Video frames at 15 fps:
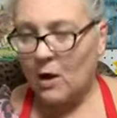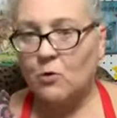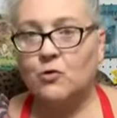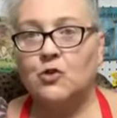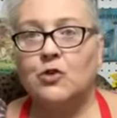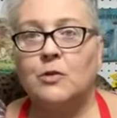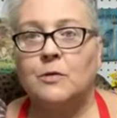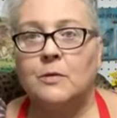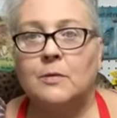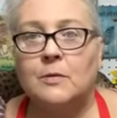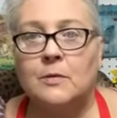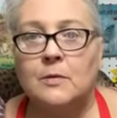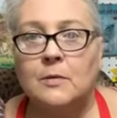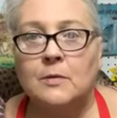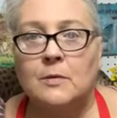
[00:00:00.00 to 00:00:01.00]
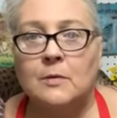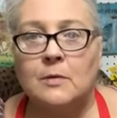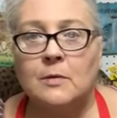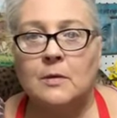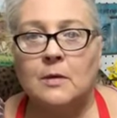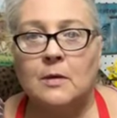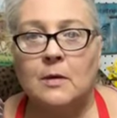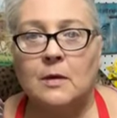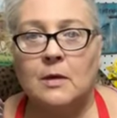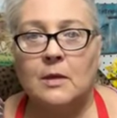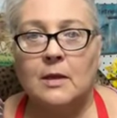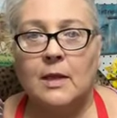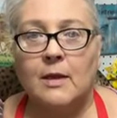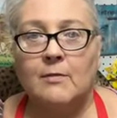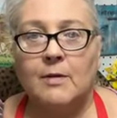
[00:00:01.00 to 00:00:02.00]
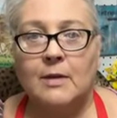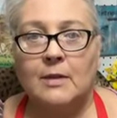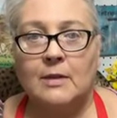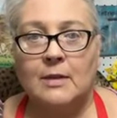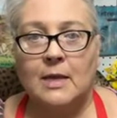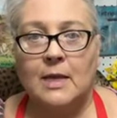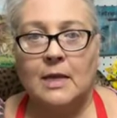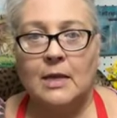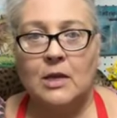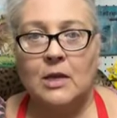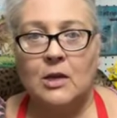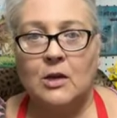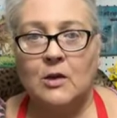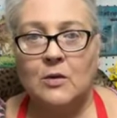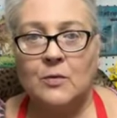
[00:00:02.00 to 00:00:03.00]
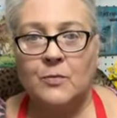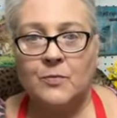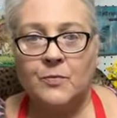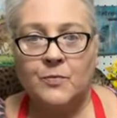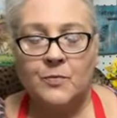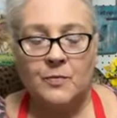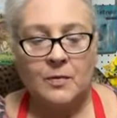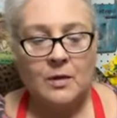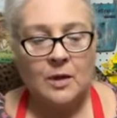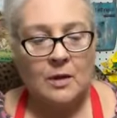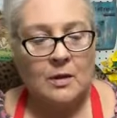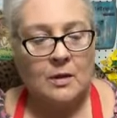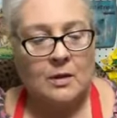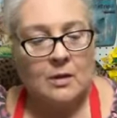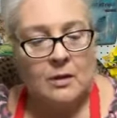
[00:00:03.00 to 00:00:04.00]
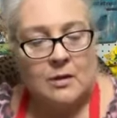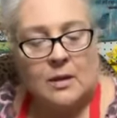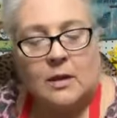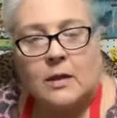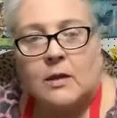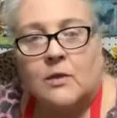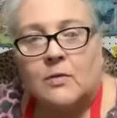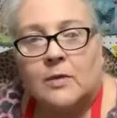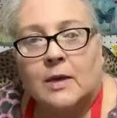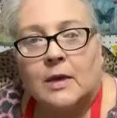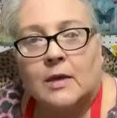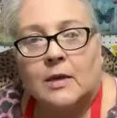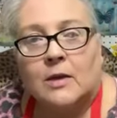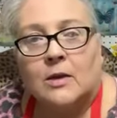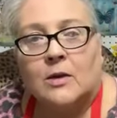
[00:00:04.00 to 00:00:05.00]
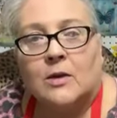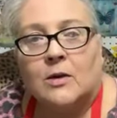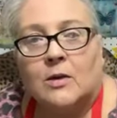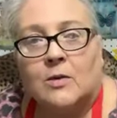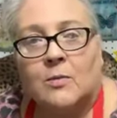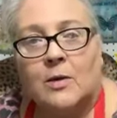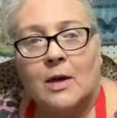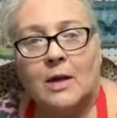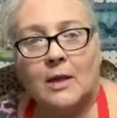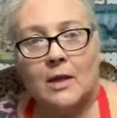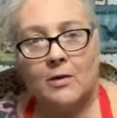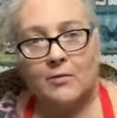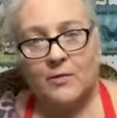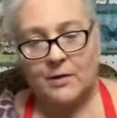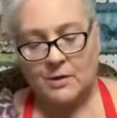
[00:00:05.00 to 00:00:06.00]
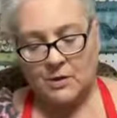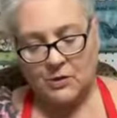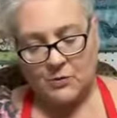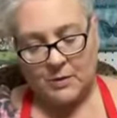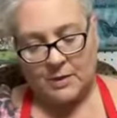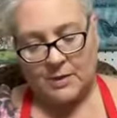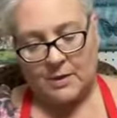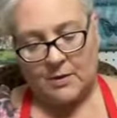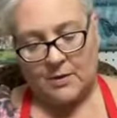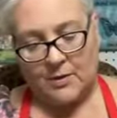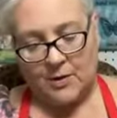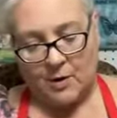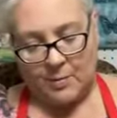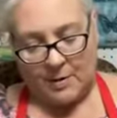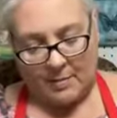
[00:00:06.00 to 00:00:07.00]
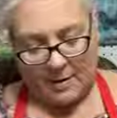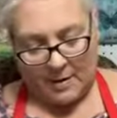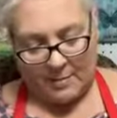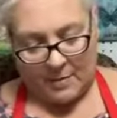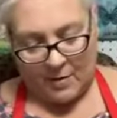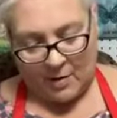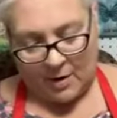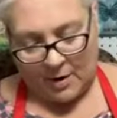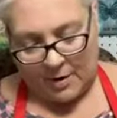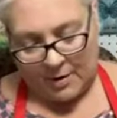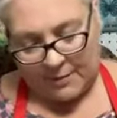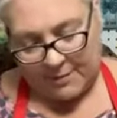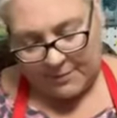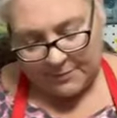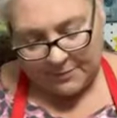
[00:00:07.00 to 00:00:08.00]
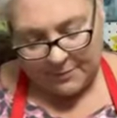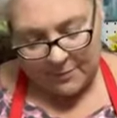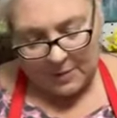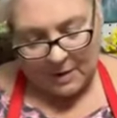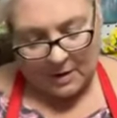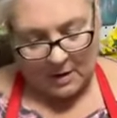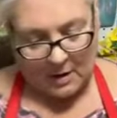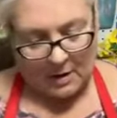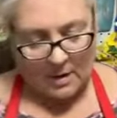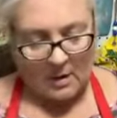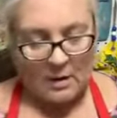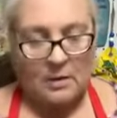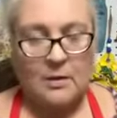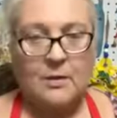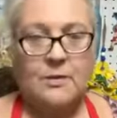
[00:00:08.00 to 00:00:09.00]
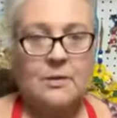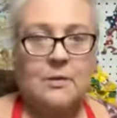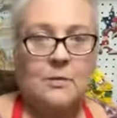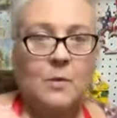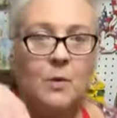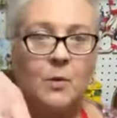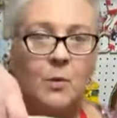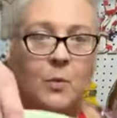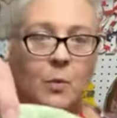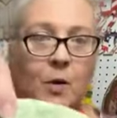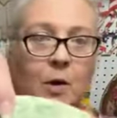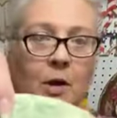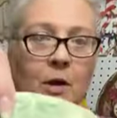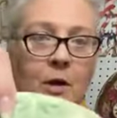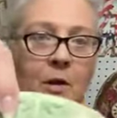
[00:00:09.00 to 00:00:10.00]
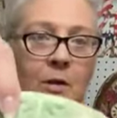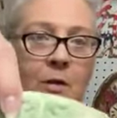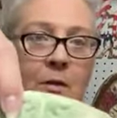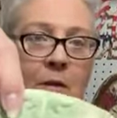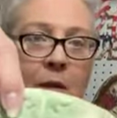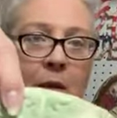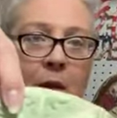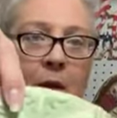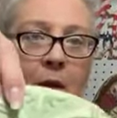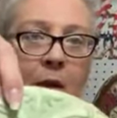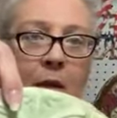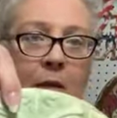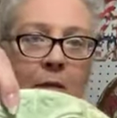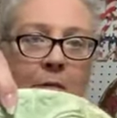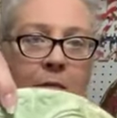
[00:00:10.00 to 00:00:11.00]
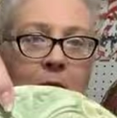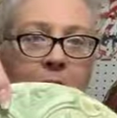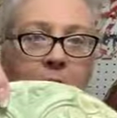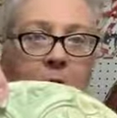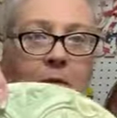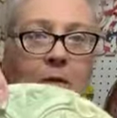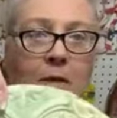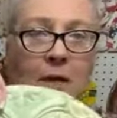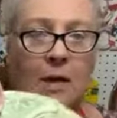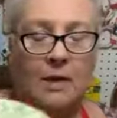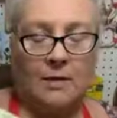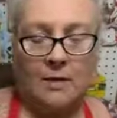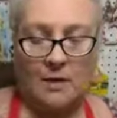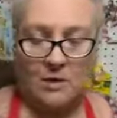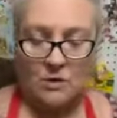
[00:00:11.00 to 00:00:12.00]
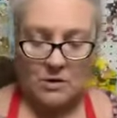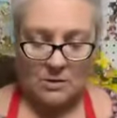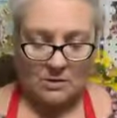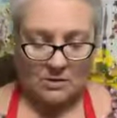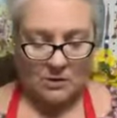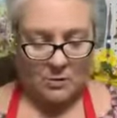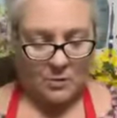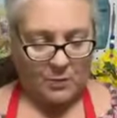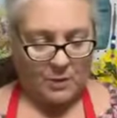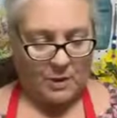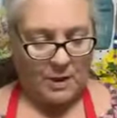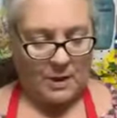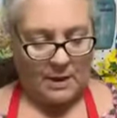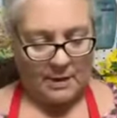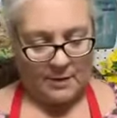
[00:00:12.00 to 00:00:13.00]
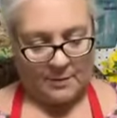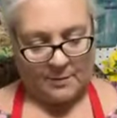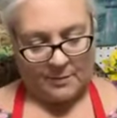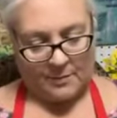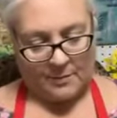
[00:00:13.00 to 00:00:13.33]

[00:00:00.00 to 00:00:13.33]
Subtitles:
Ouch. Love it. Thank you. Thank you. Thank you. Hello, Vintage Retail Therapy by Mara. This is what we're working on tonight. I think she's so pretty.